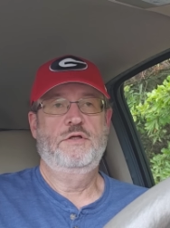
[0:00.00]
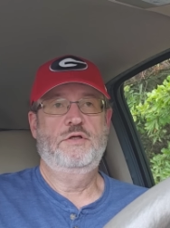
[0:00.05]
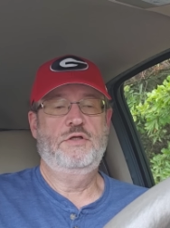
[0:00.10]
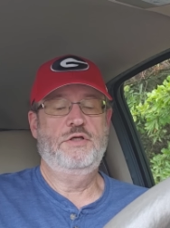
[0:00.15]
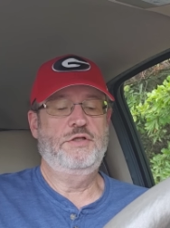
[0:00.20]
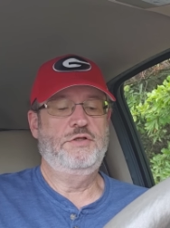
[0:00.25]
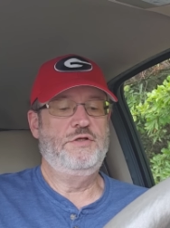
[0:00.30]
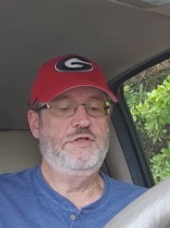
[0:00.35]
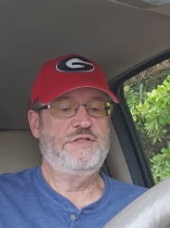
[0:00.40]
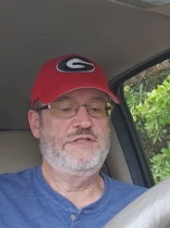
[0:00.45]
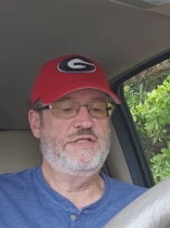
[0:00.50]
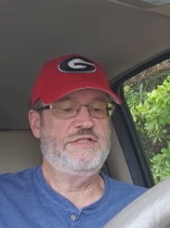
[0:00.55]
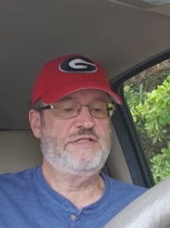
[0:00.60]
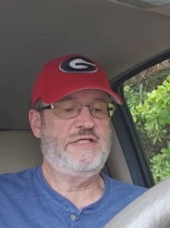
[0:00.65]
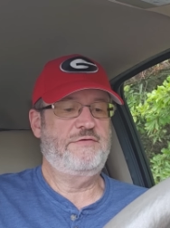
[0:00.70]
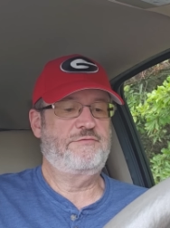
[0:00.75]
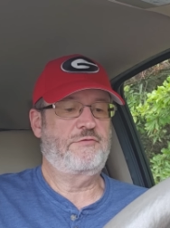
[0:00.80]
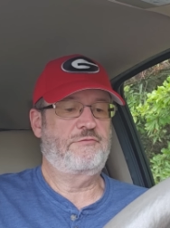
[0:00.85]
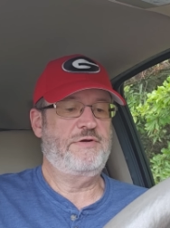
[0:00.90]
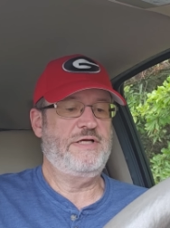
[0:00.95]
Good news is
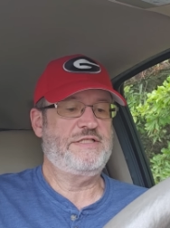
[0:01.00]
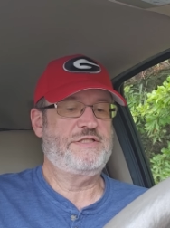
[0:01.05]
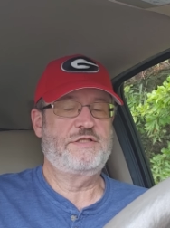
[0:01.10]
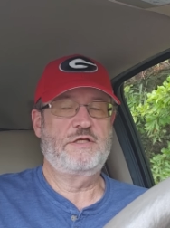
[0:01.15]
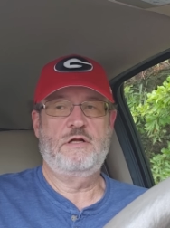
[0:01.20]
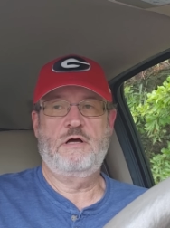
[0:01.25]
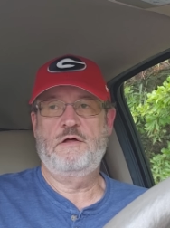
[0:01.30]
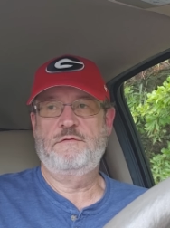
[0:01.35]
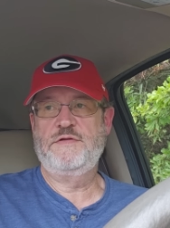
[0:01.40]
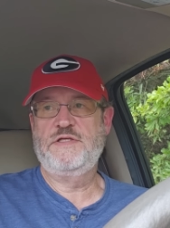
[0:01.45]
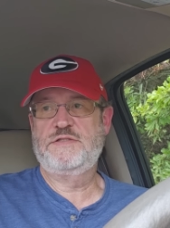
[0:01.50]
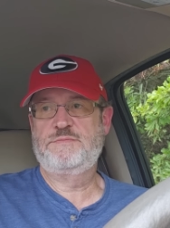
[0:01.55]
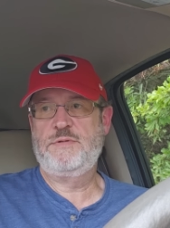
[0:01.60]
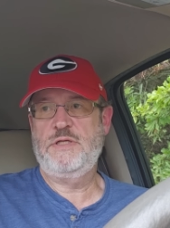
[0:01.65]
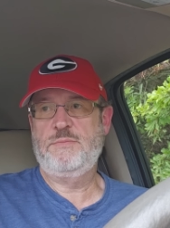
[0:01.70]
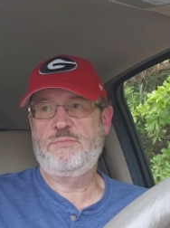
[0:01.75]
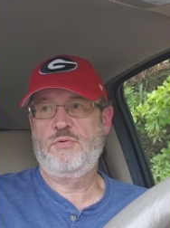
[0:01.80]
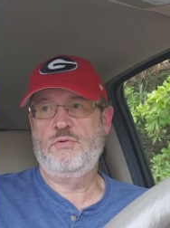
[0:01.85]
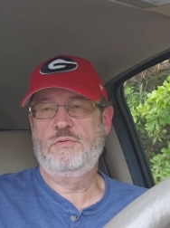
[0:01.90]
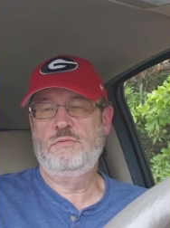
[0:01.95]
they've arrested all these
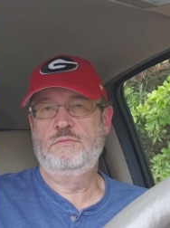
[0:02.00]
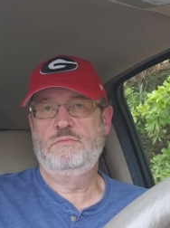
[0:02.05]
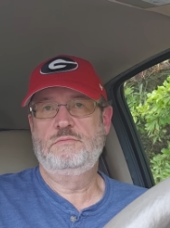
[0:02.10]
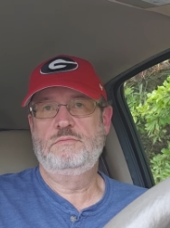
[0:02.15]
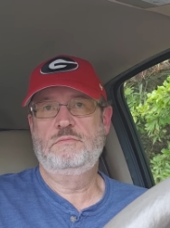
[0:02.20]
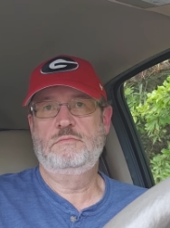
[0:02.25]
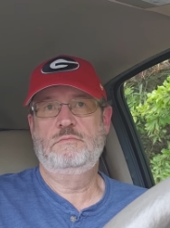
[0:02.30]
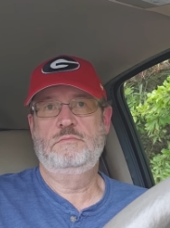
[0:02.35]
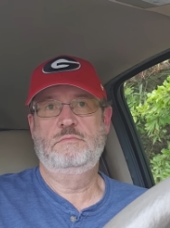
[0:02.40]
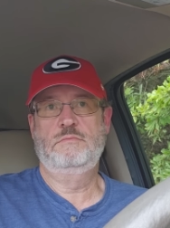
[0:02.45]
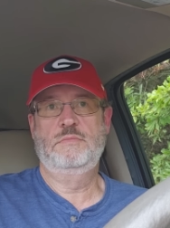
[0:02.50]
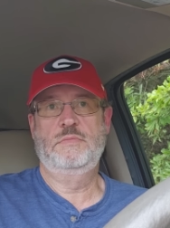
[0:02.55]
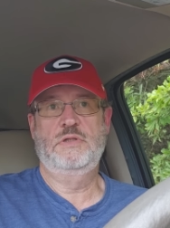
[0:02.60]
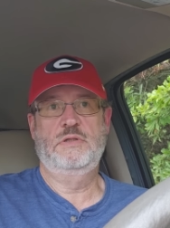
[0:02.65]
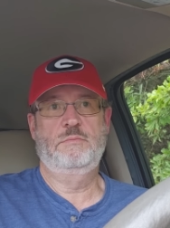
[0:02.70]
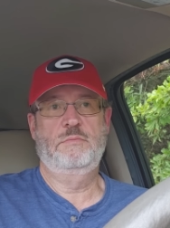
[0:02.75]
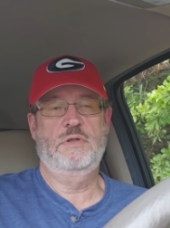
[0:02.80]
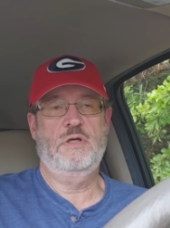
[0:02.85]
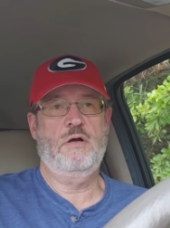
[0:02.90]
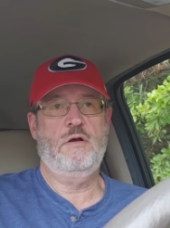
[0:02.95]
people,
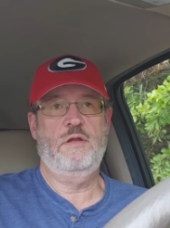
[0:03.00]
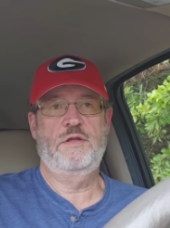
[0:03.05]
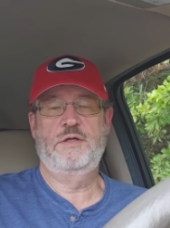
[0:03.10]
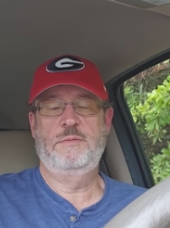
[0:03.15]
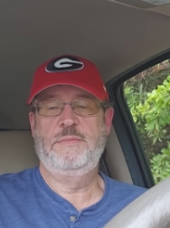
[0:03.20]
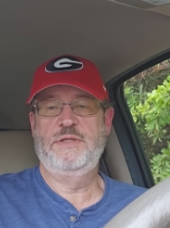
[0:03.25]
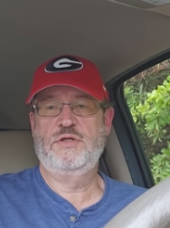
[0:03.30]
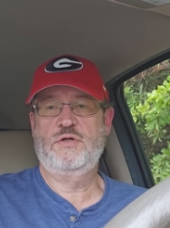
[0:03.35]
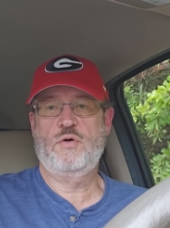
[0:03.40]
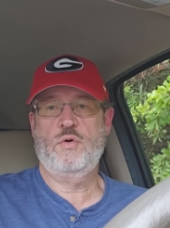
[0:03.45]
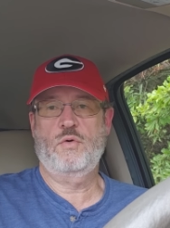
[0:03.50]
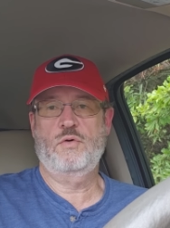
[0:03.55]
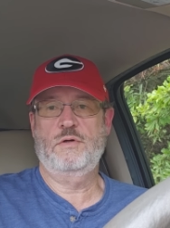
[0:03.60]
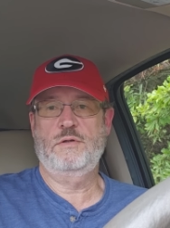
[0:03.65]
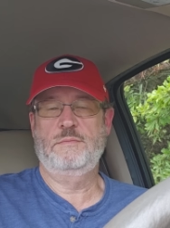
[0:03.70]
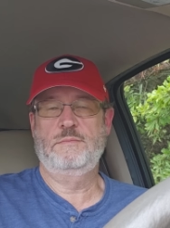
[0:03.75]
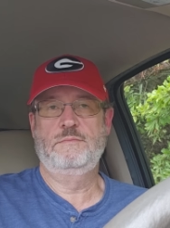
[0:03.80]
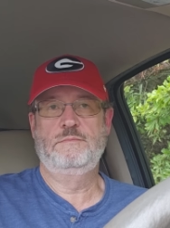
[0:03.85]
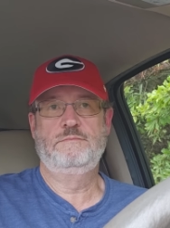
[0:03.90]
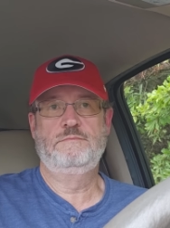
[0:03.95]
hauling them in
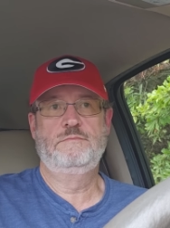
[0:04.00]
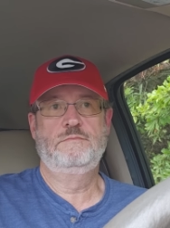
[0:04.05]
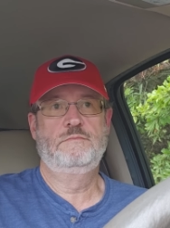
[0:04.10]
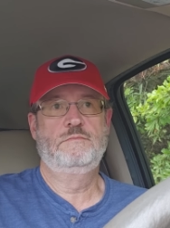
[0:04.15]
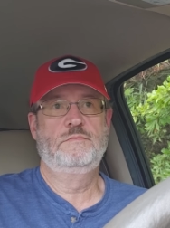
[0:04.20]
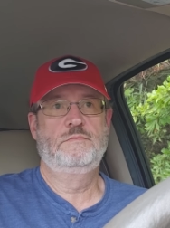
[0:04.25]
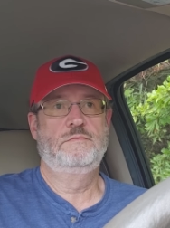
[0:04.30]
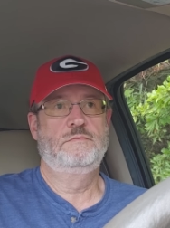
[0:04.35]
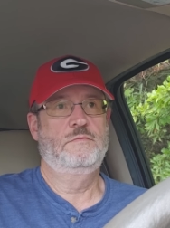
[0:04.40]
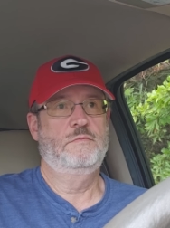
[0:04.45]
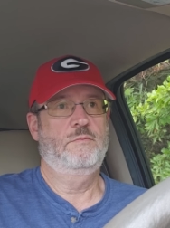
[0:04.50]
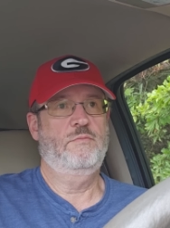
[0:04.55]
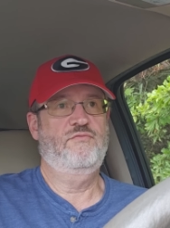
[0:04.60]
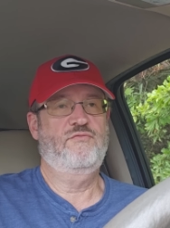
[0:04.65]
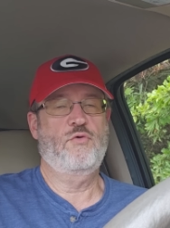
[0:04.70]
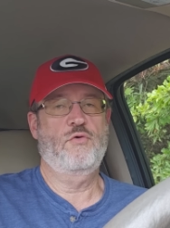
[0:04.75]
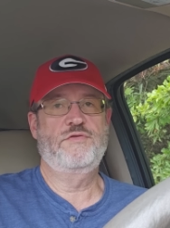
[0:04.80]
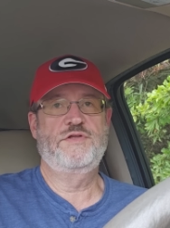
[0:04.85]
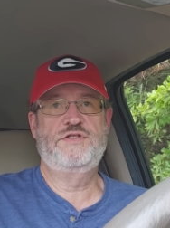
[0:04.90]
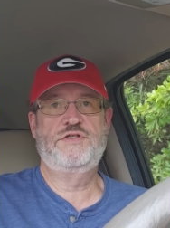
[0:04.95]
court
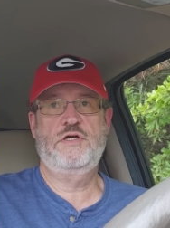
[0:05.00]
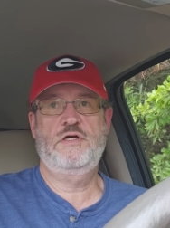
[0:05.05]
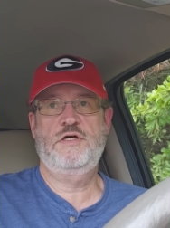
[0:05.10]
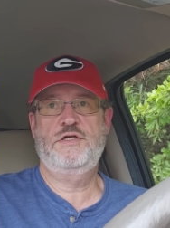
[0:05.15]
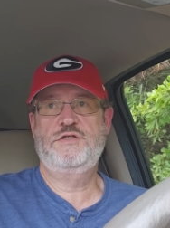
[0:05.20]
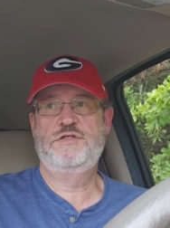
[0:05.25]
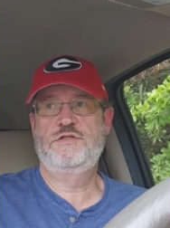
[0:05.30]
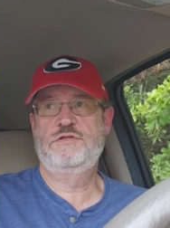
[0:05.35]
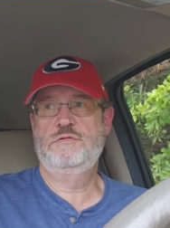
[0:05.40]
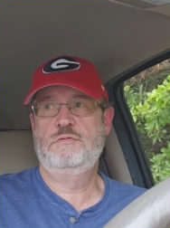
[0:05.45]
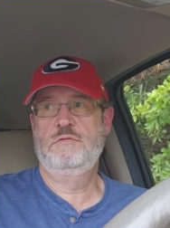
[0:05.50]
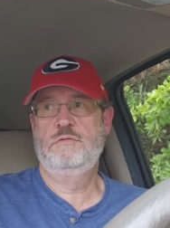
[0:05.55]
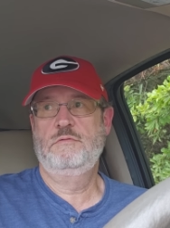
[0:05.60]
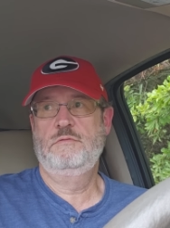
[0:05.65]
before the judge.